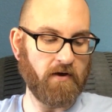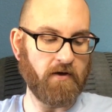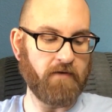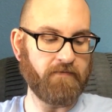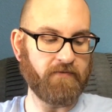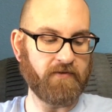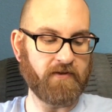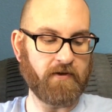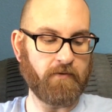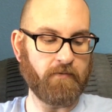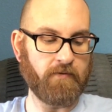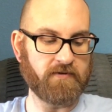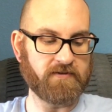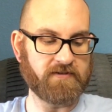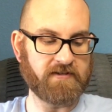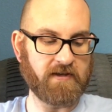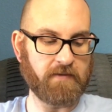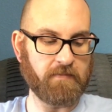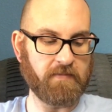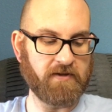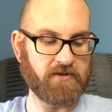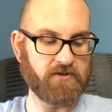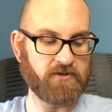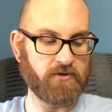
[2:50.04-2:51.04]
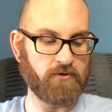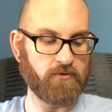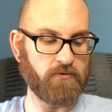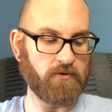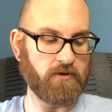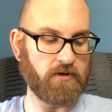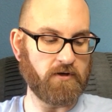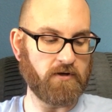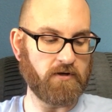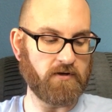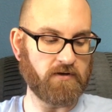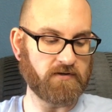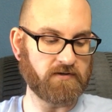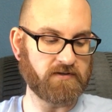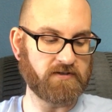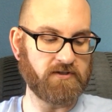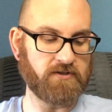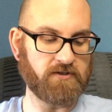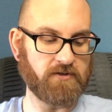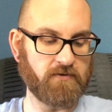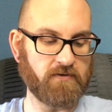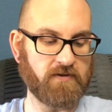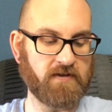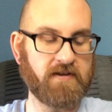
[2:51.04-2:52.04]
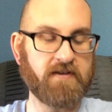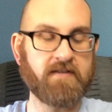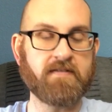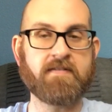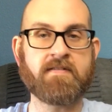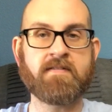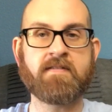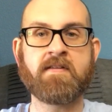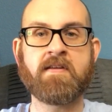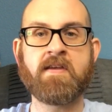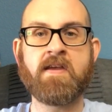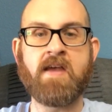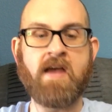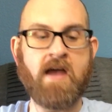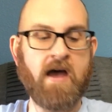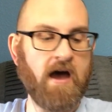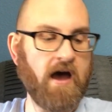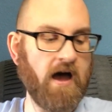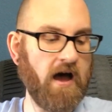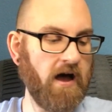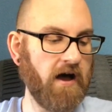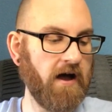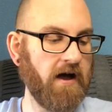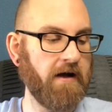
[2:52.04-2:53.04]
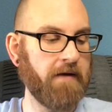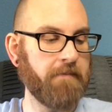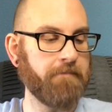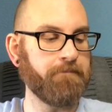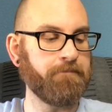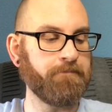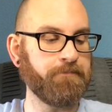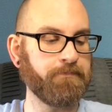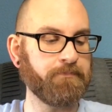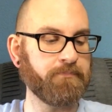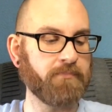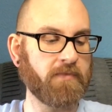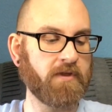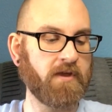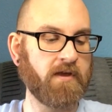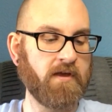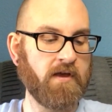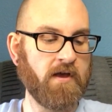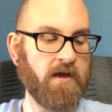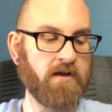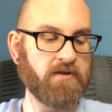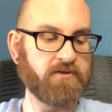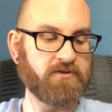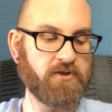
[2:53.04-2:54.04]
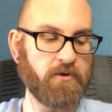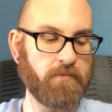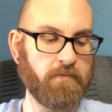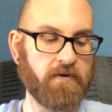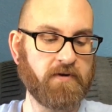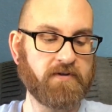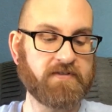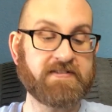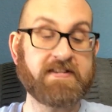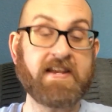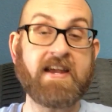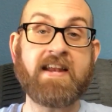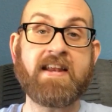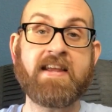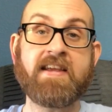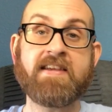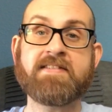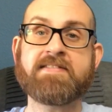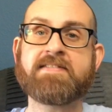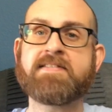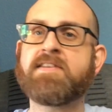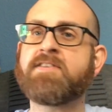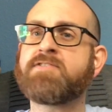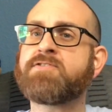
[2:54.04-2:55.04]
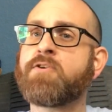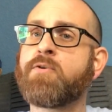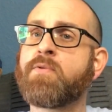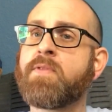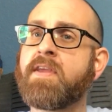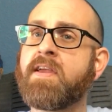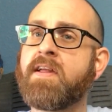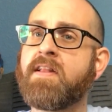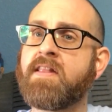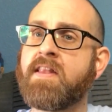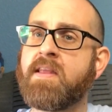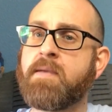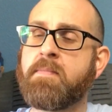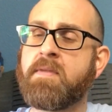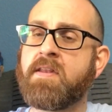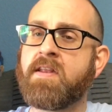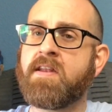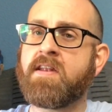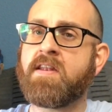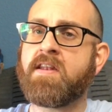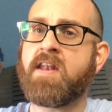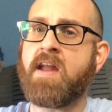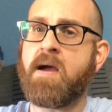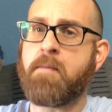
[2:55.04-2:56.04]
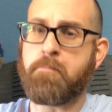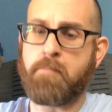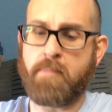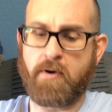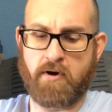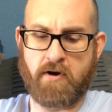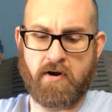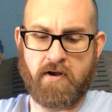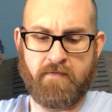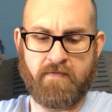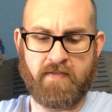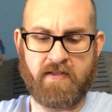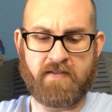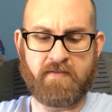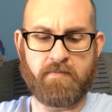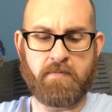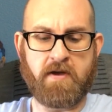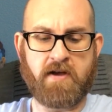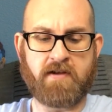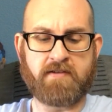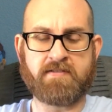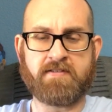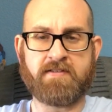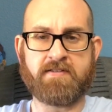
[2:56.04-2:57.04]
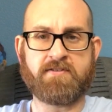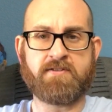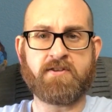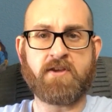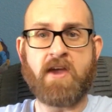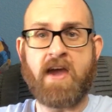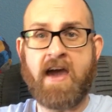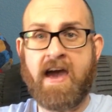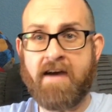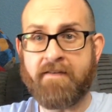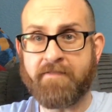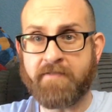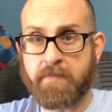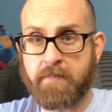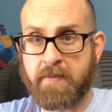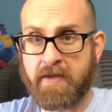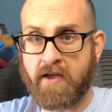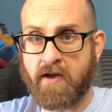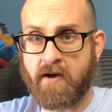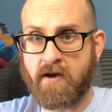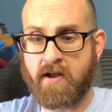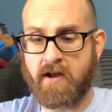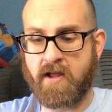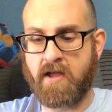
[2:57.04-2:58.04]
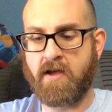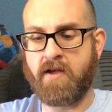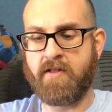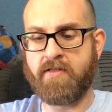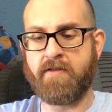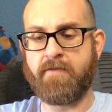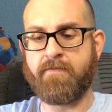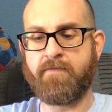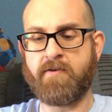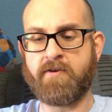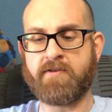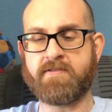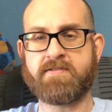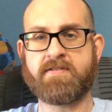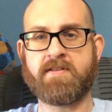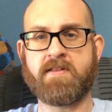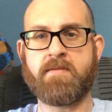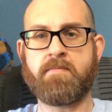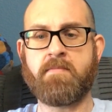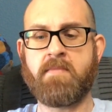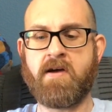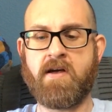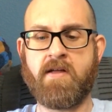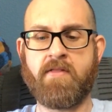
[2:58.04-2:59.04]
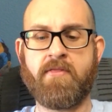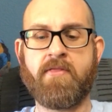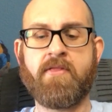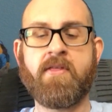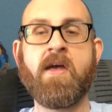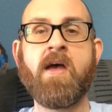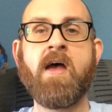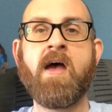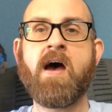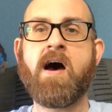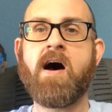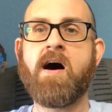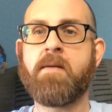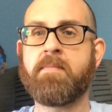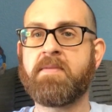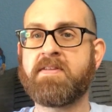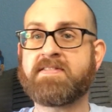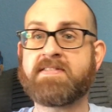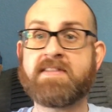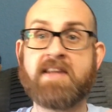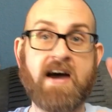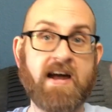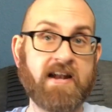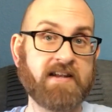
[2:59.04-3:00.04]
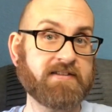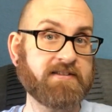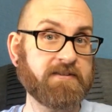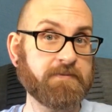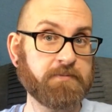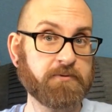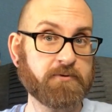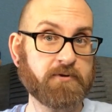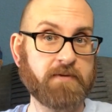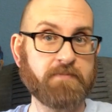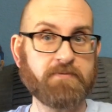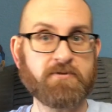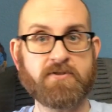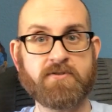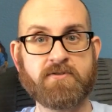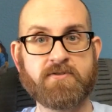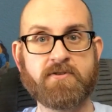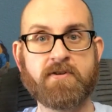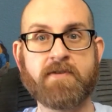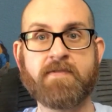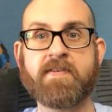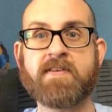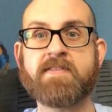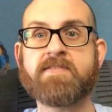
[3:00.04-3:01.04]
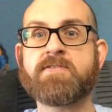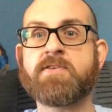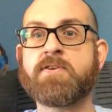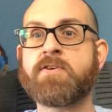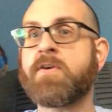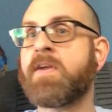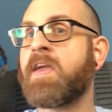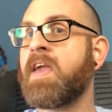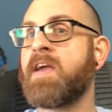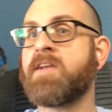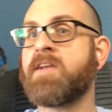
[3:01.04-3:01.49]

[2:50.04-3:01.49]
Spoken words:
Hopefully it won't take me too long to do this. So Mercedes, there's only a limited number of these boxes, so you have to be on it on the first of the month. It's not a subscription service, so you